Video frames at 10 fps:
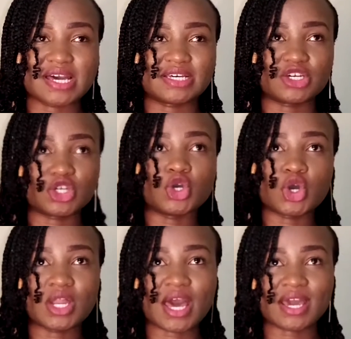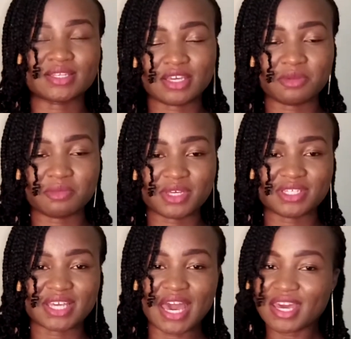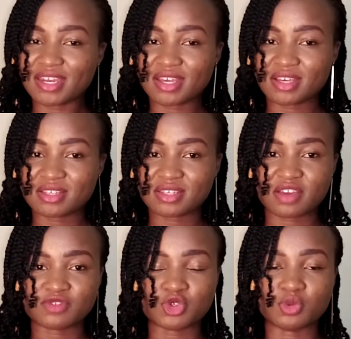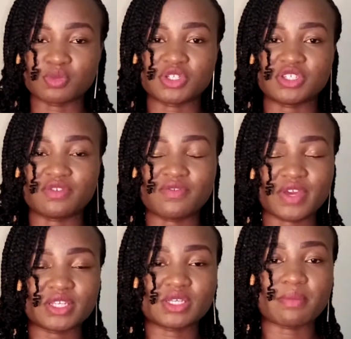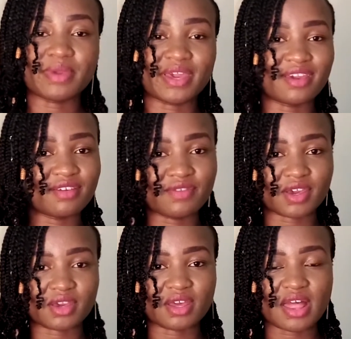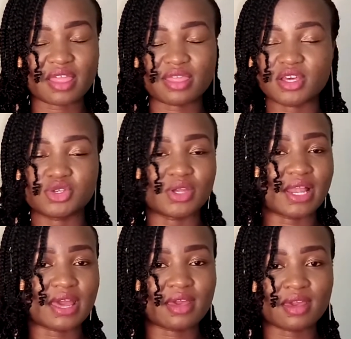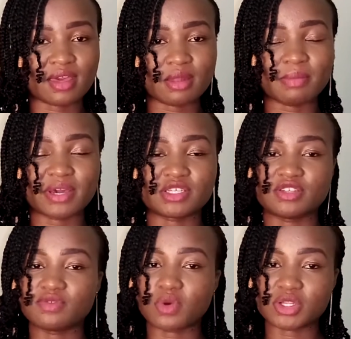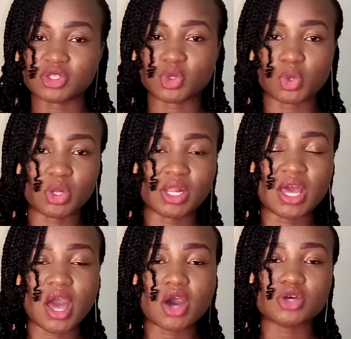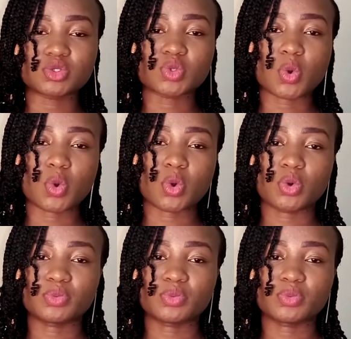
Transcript: goal attainment and serves to motivate behavior that will help achieve one's goal. So,